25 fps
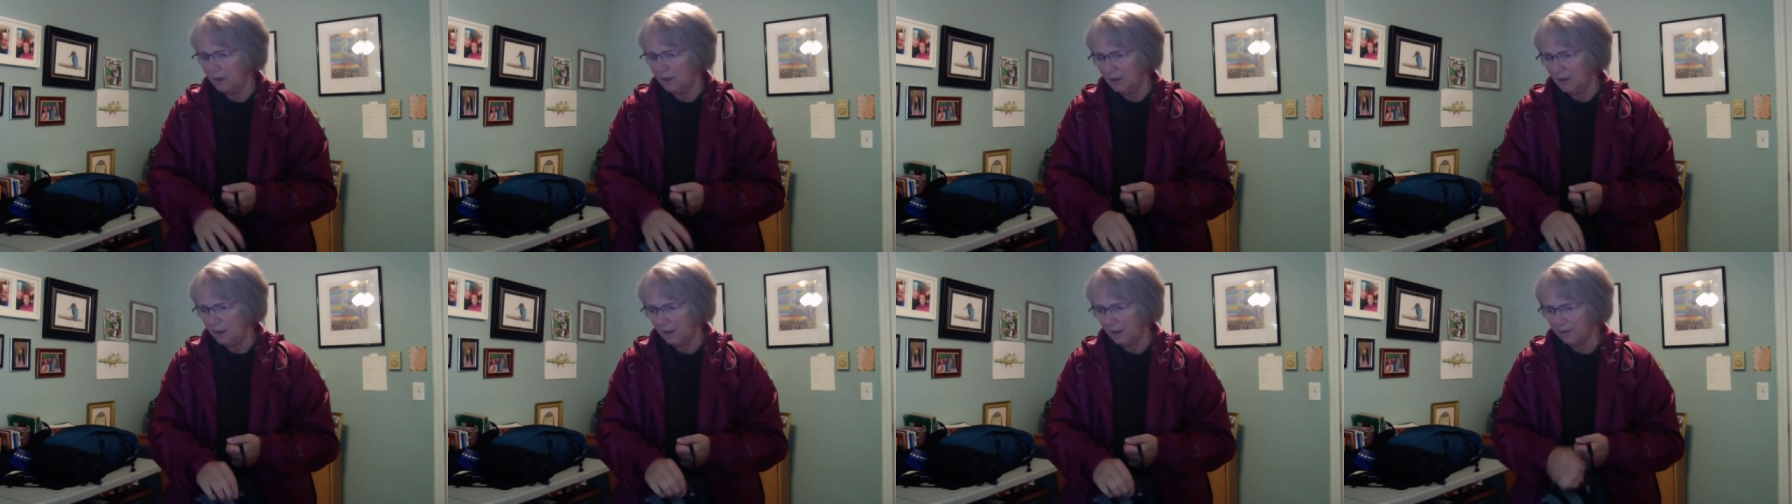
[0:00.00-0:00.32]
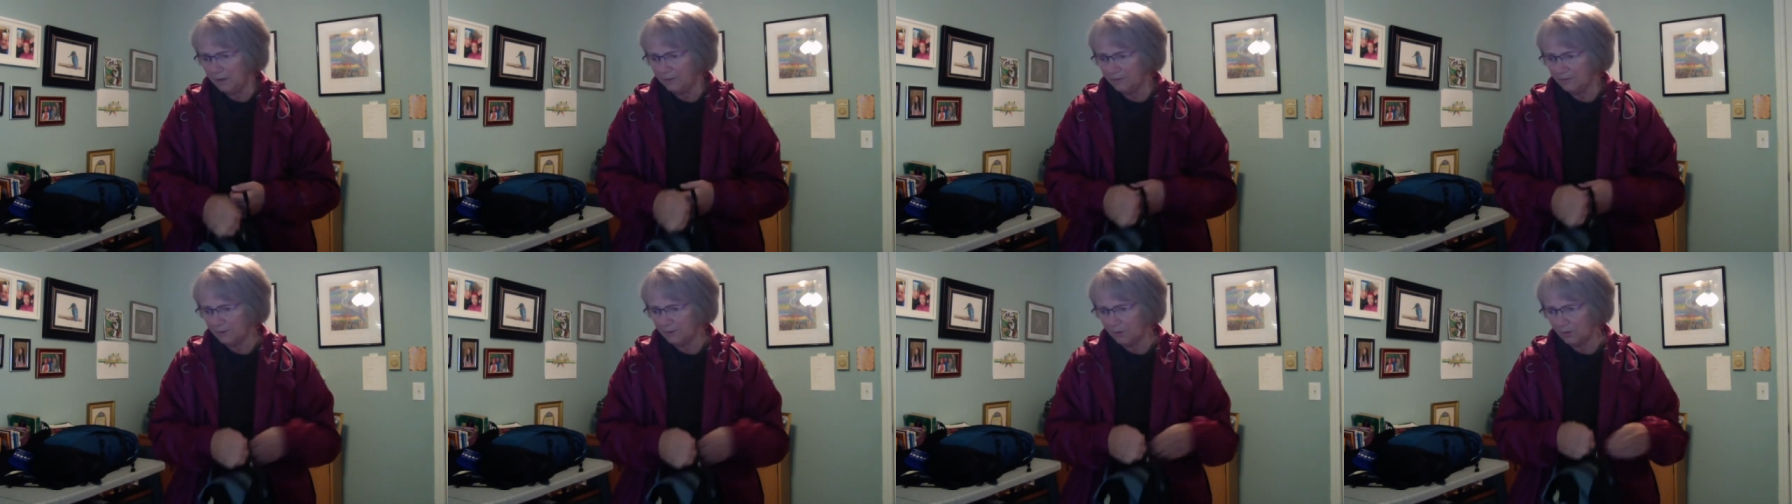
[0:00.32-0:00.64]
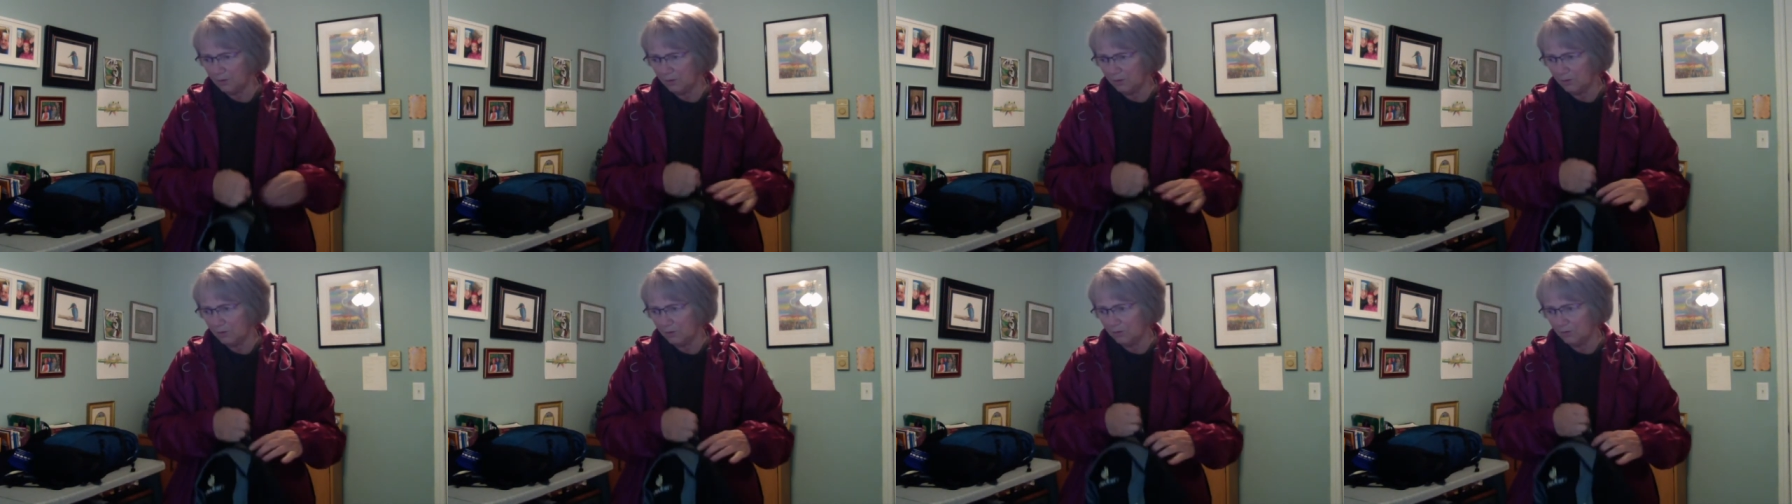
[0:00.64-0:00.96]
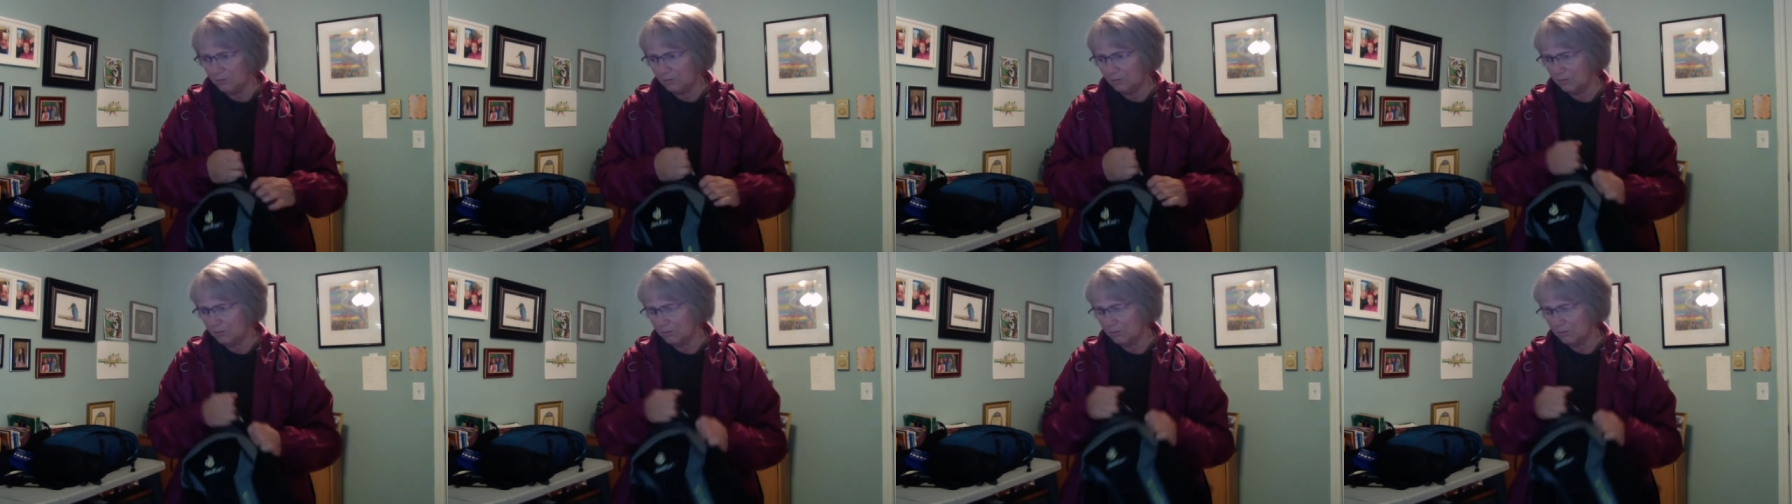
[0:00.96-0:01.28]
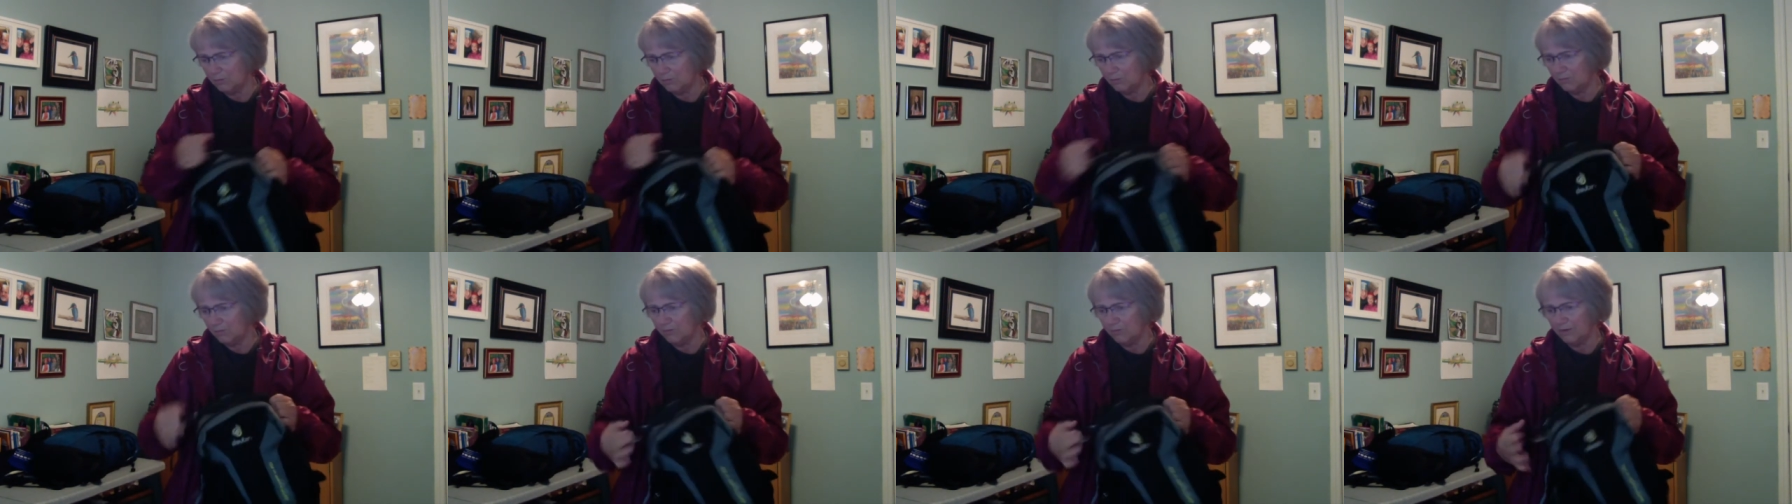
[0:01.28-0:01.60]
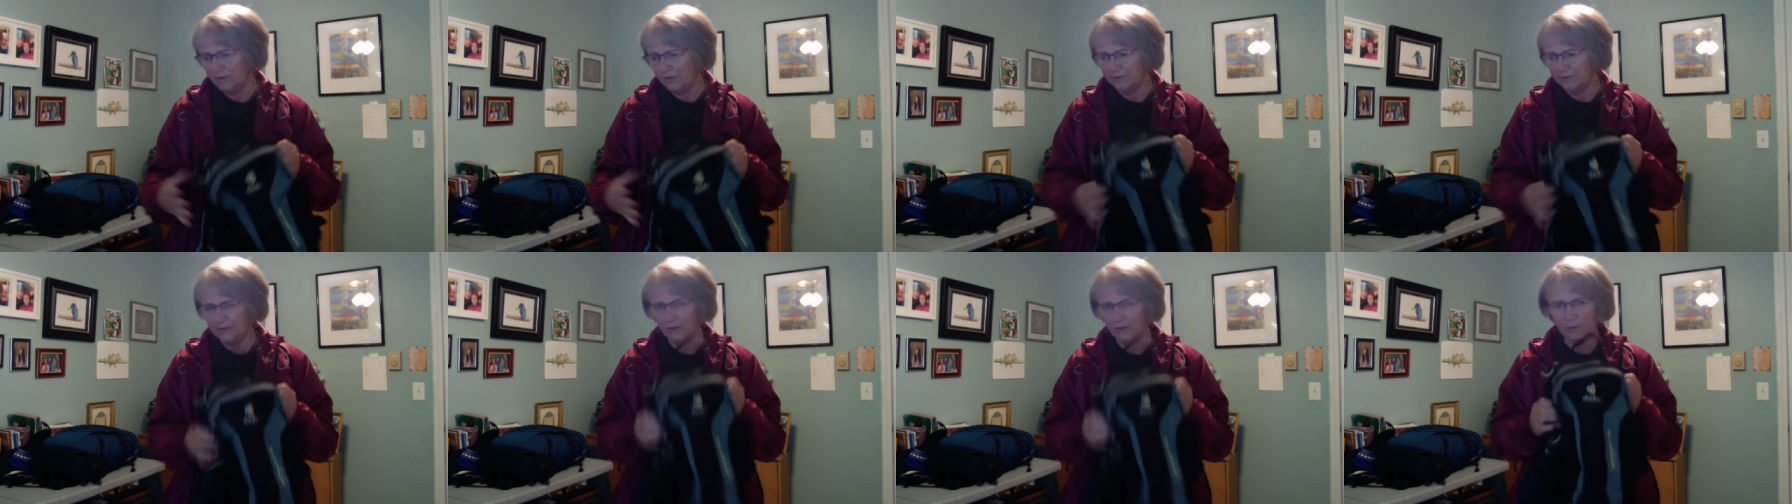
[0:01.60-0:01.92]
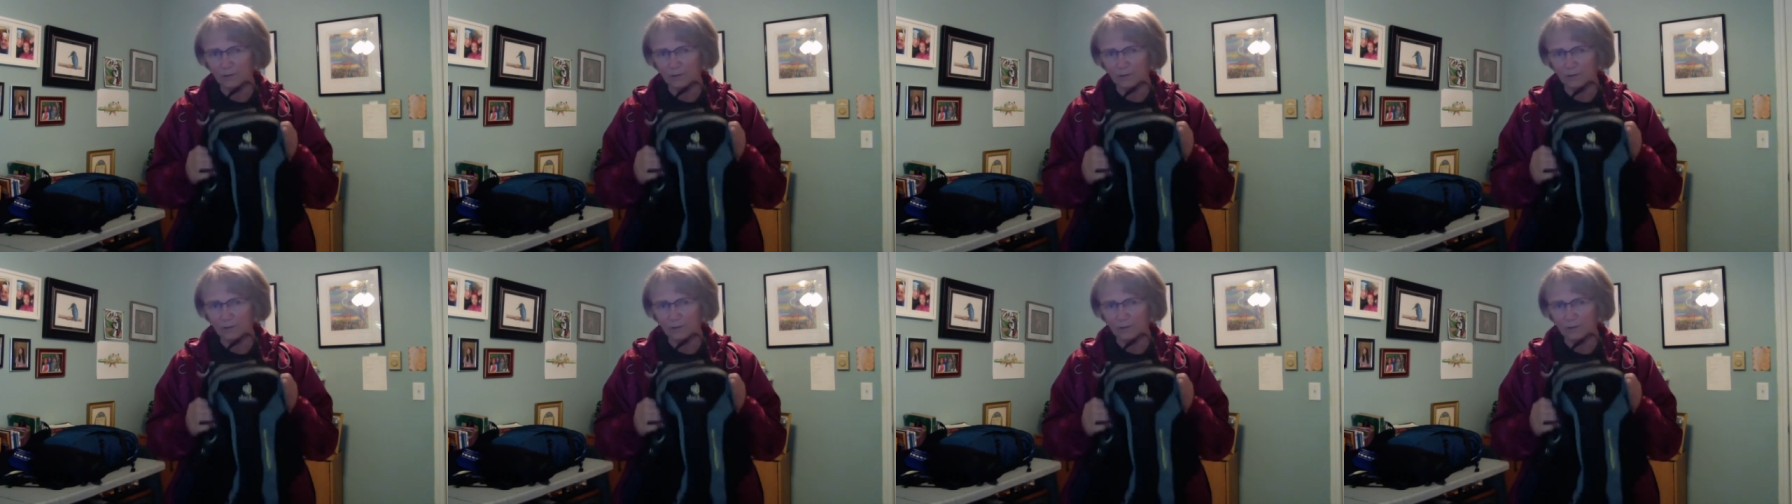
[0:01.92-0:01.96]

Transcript: And so this I